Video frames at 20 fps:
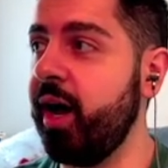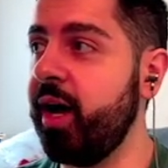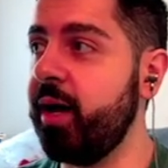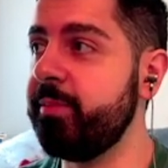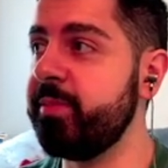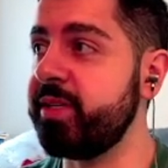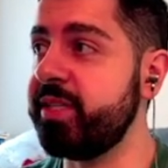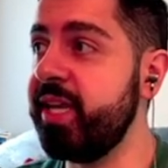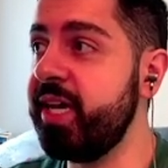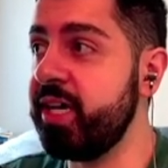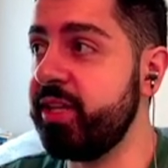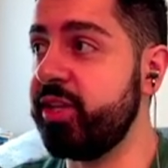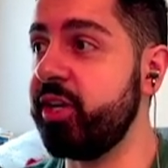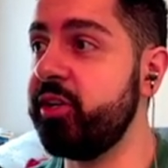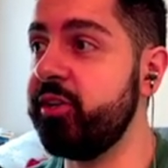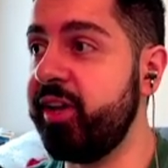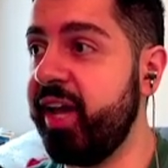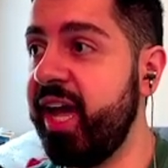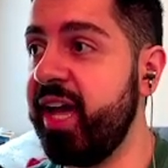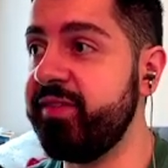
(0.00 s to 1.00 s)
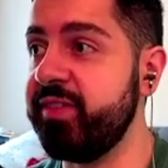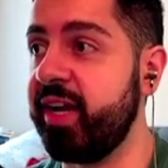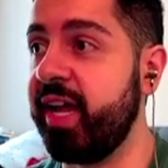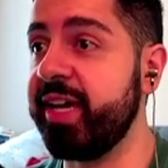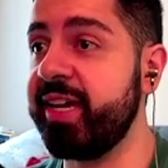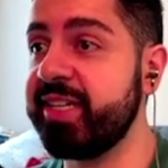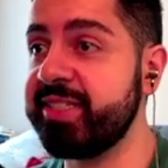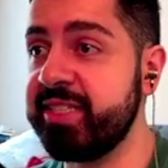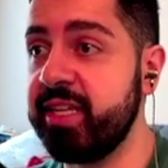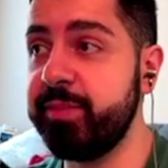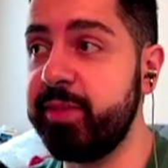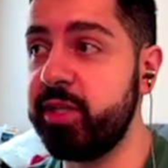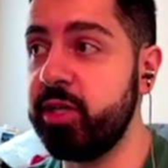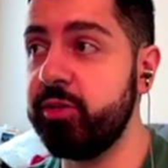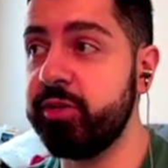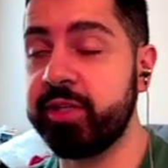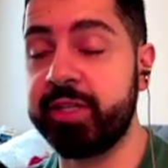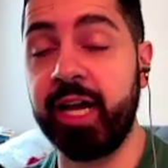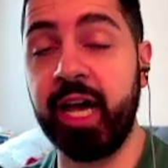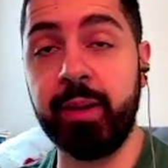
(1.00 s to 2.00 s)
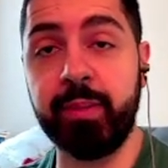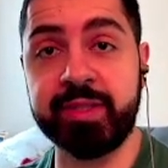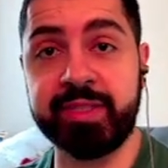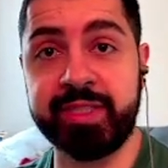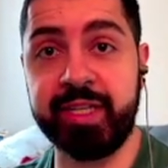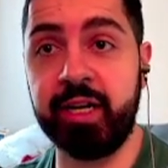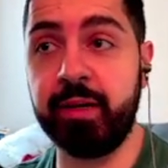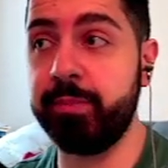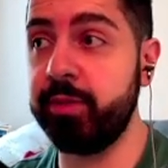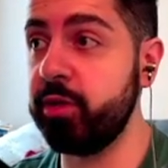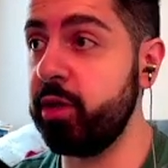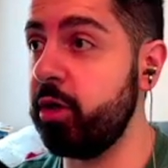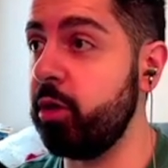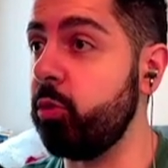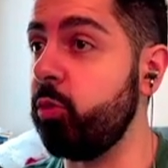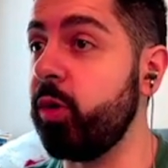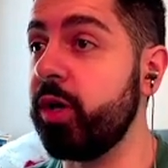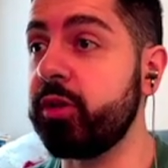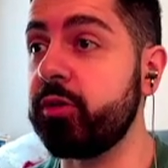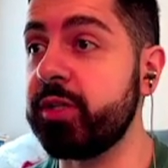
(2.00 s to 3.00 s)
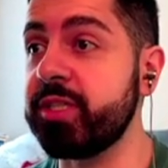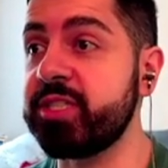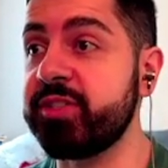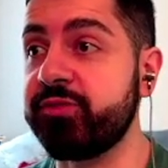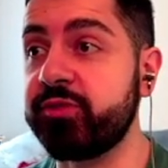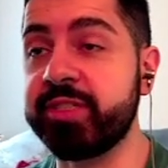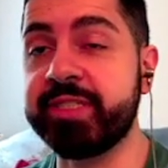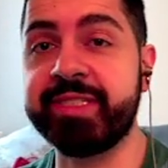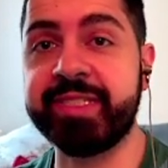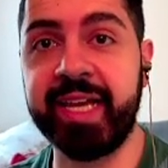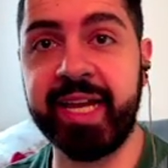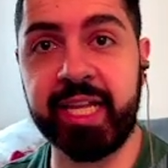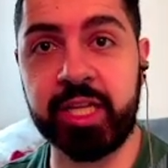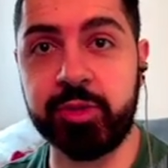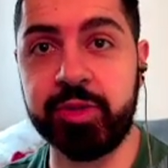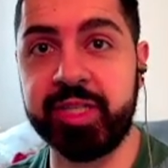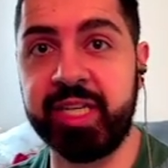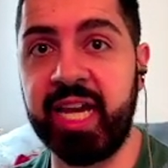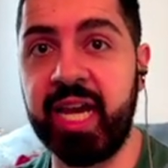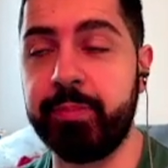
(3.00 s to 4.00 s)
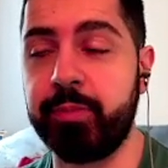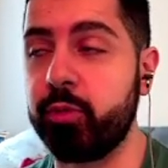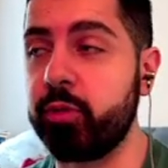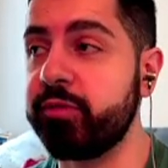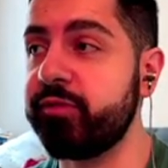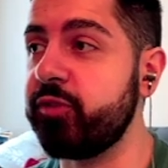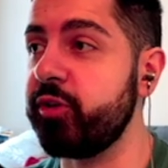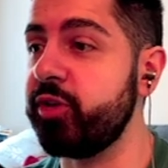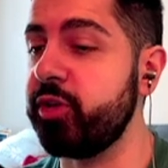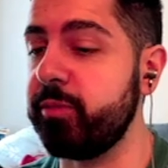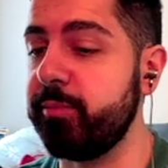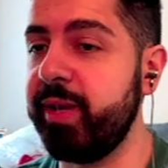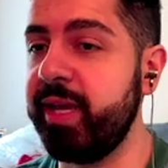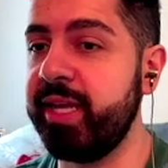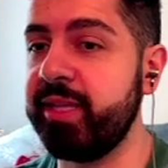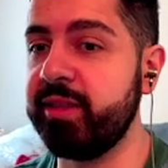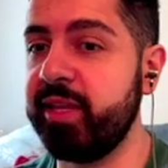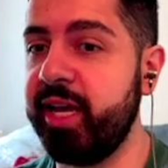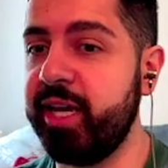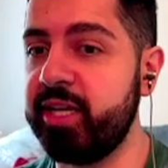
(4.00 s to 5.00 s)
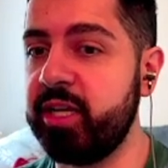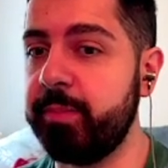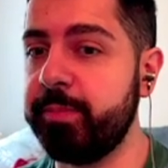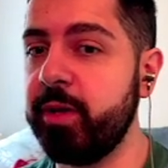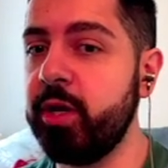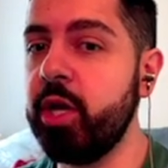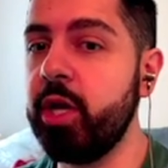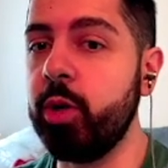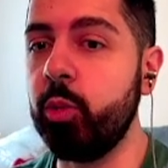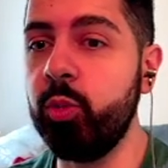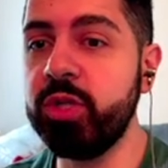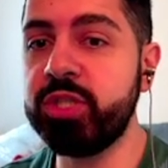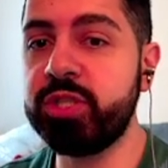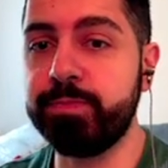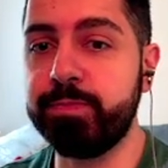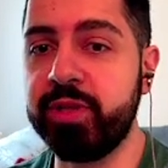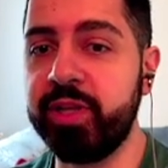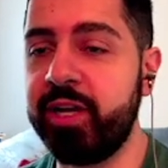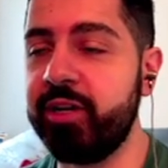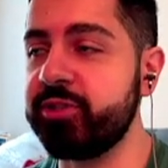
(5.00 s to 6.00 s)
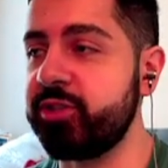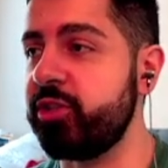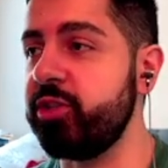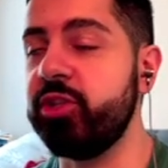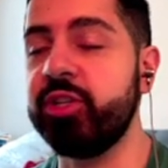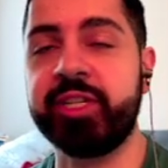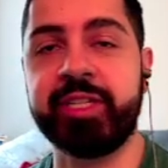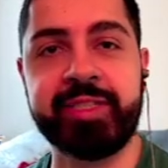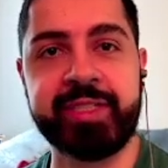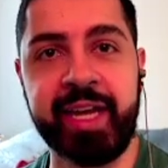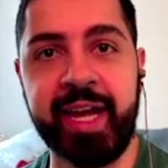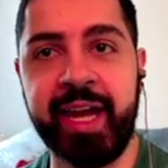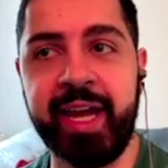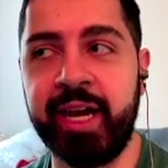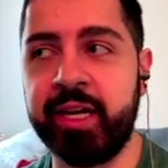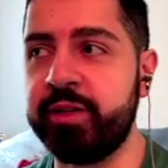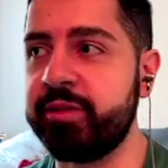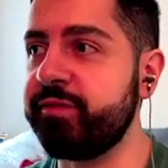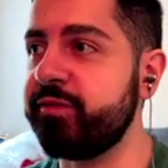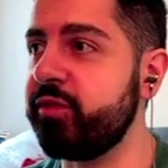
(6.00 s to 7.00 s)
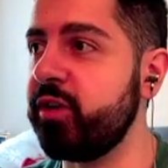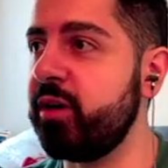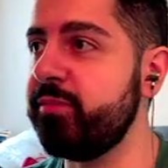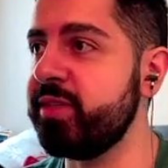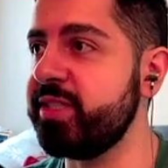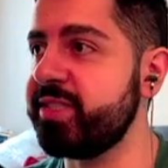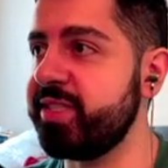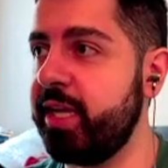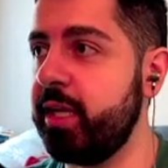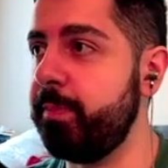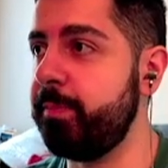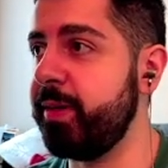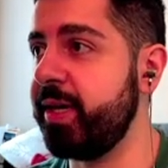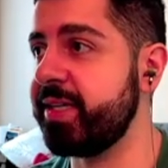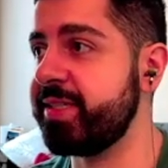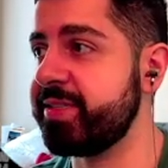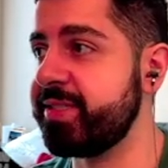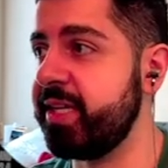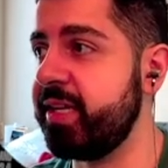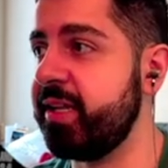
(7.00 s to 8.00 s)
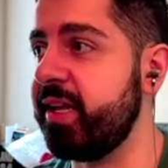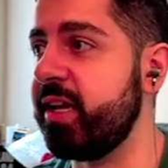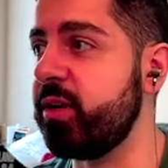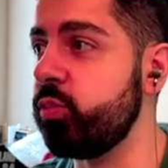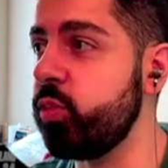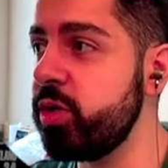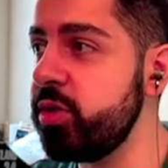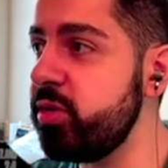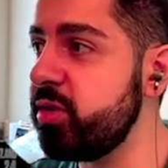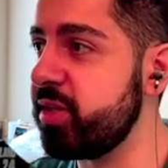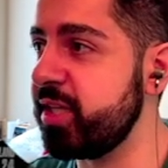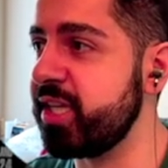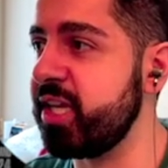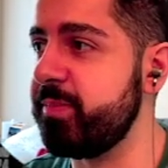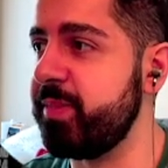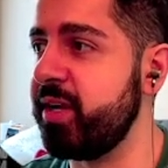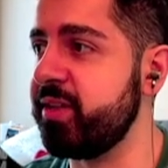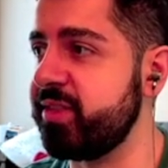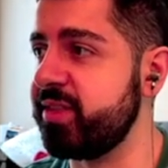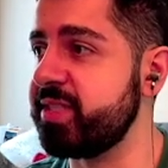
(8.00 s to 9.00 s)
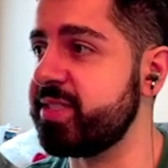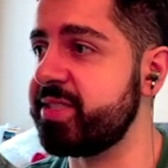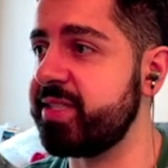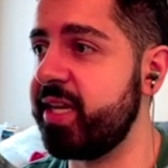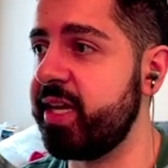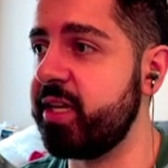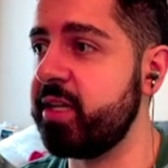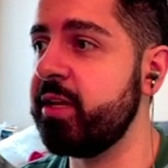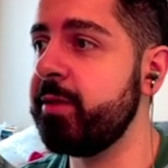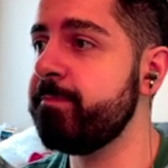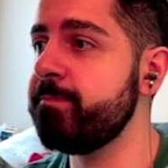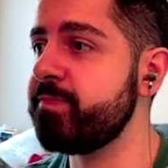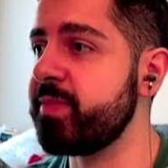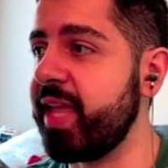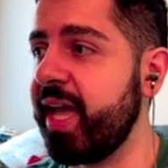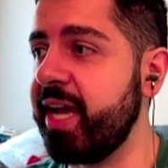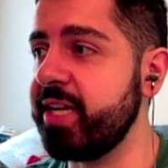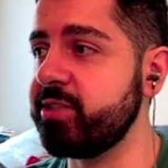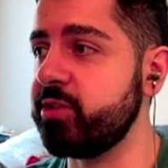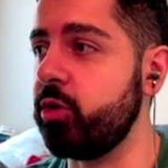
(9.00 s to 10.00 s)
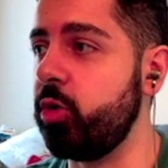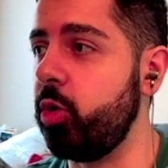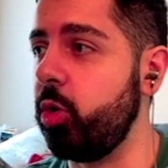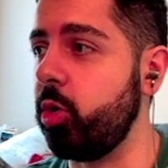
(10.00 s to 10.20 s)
yeah, there you have it. I guess let me know in the comments down below whether it's for salary cap or for your main lineup. Which players are you looking to add from this Apex set, and what do you think about this set as a whole?